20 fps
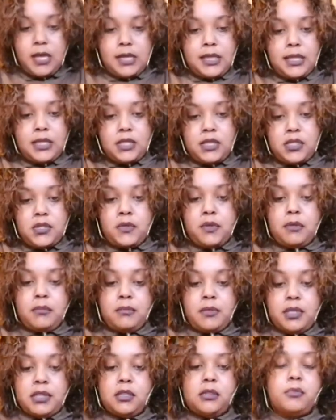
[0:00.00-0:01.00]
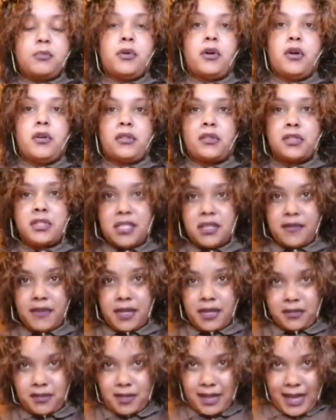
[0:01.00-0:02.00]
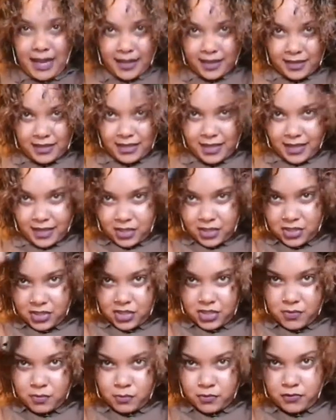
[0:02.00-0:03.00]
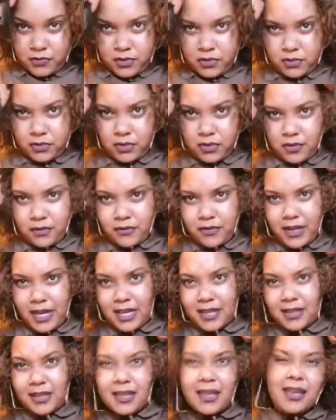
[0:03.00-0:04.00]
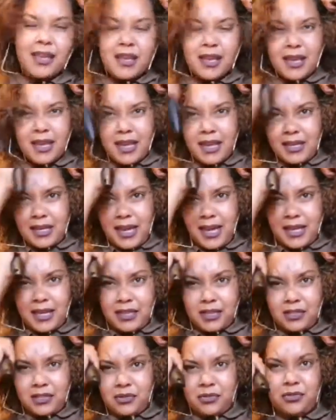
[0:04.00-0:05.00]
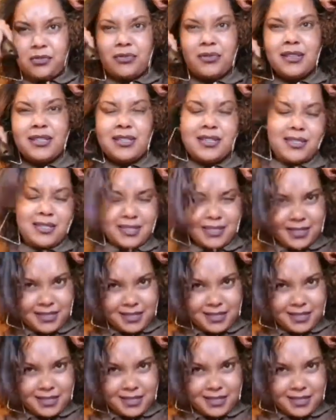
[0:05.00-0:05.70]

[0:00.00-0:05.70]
Let's do a middle path, because if I don't like it, I can just move it all to the front and I can do the